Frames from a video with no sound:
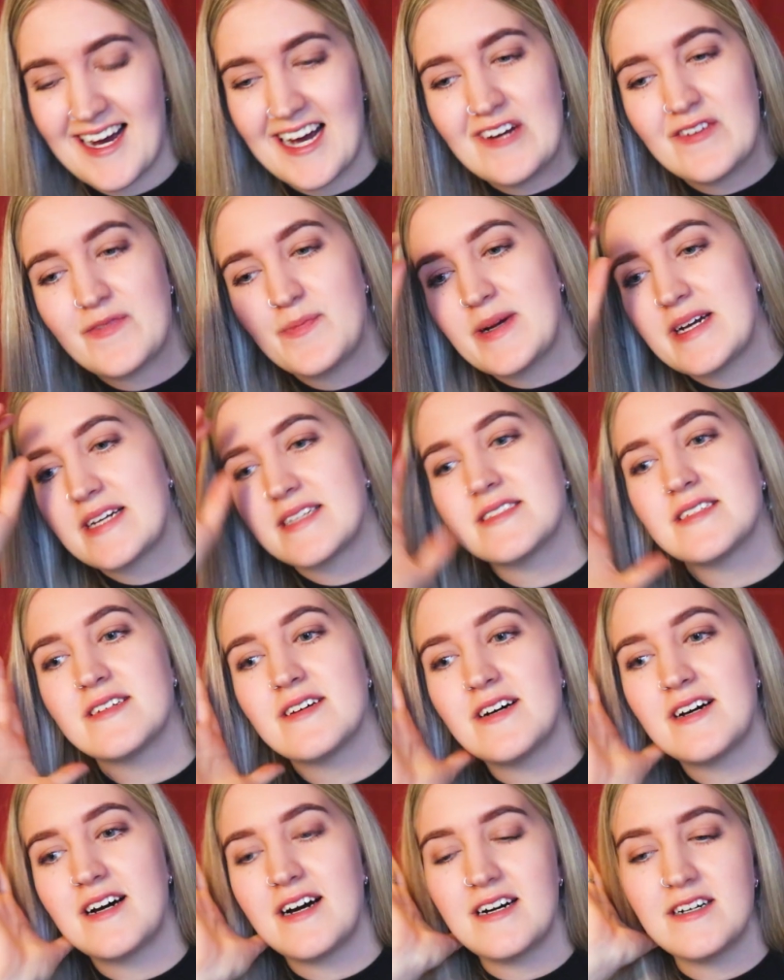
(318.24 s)
I've been
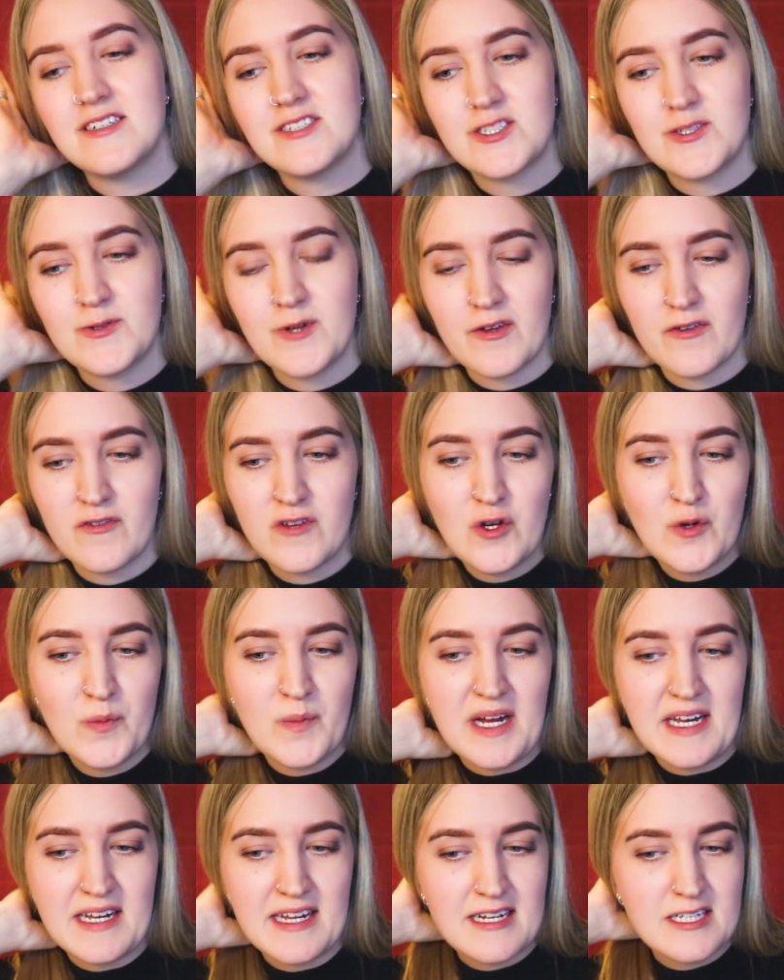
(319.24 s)
to a few
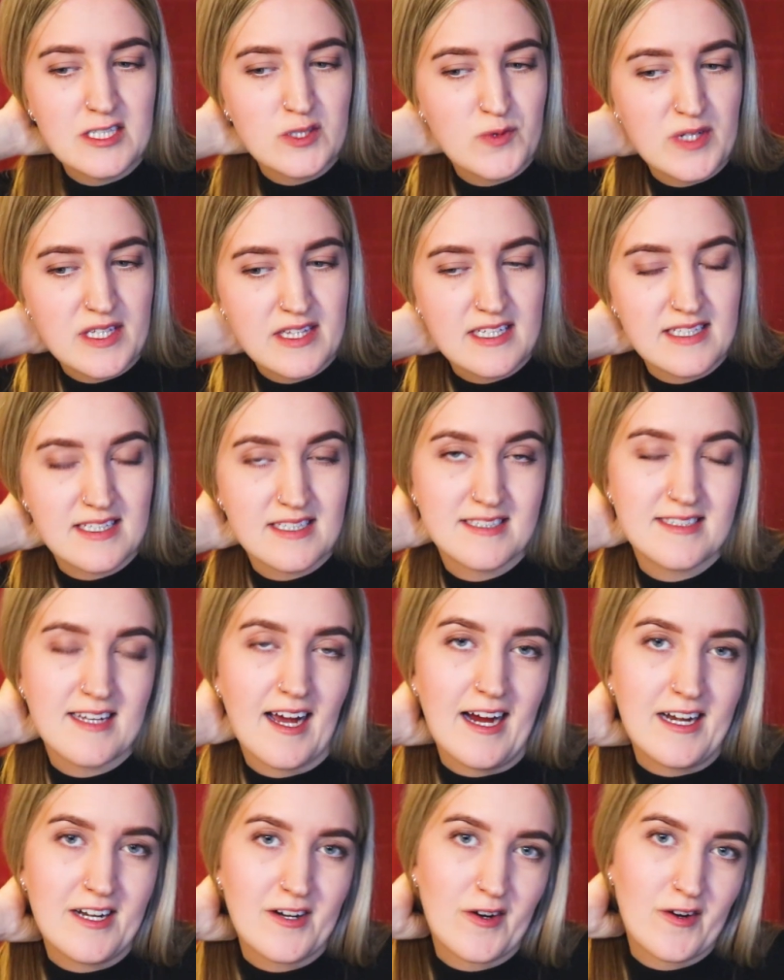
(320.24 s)
meetings with the
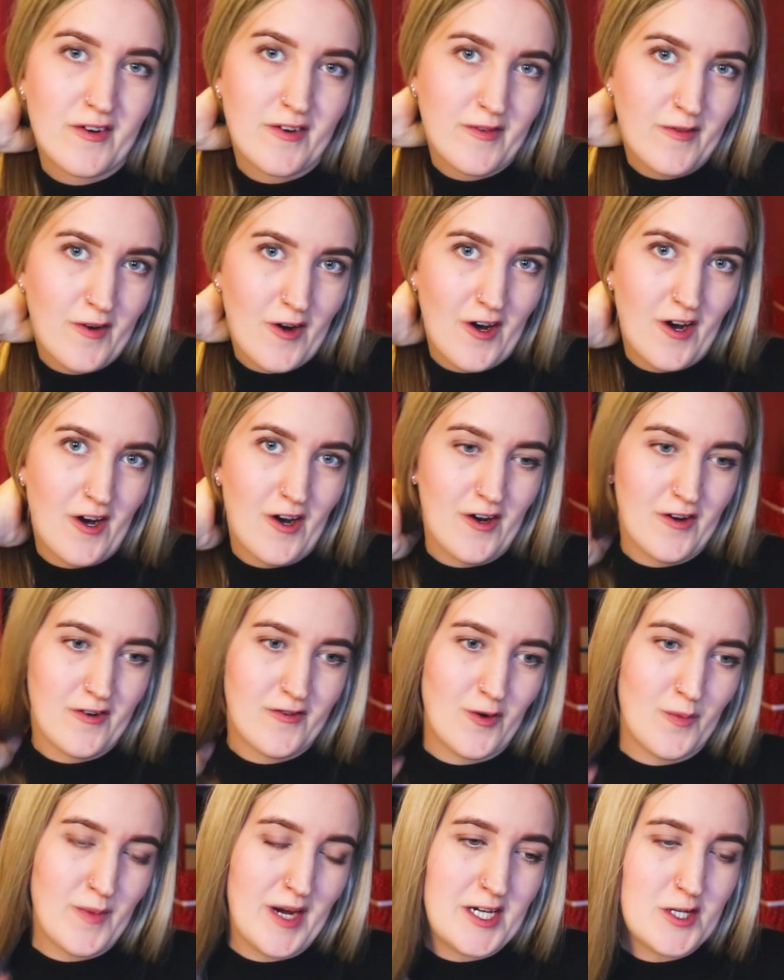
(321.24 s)
designer
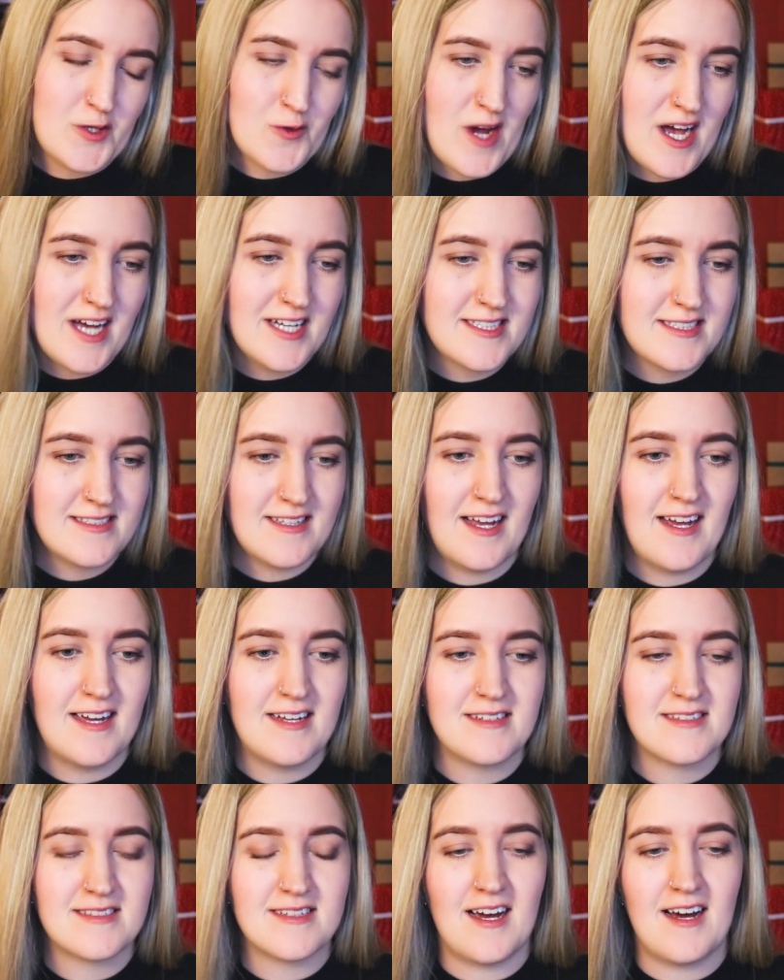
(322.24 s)
for my dress,
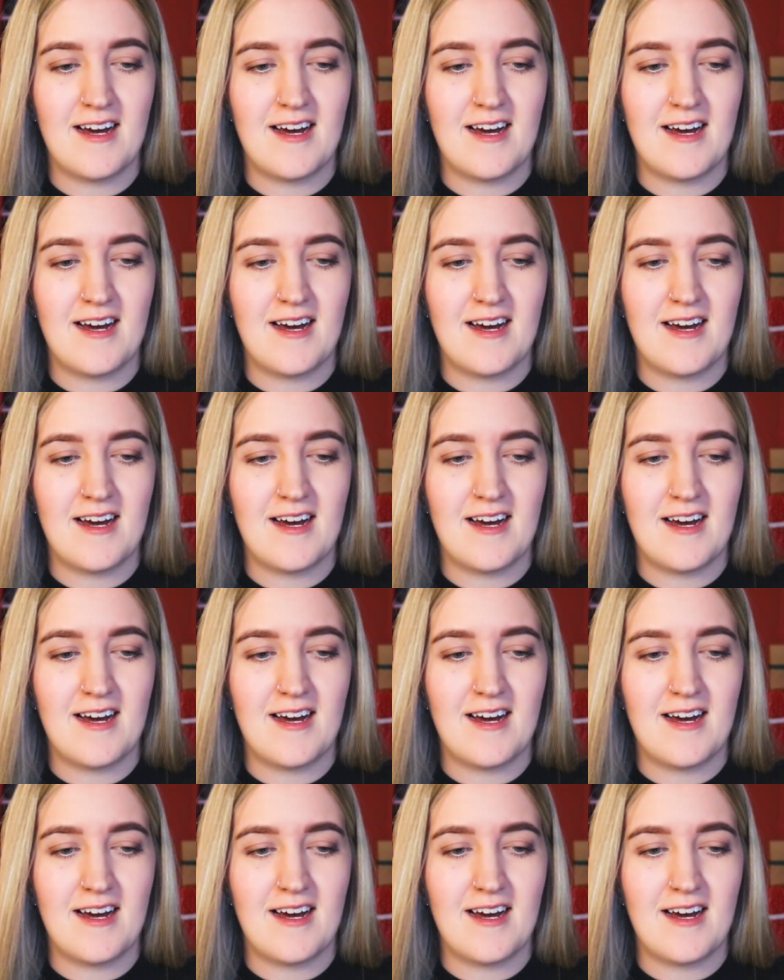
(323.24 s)
and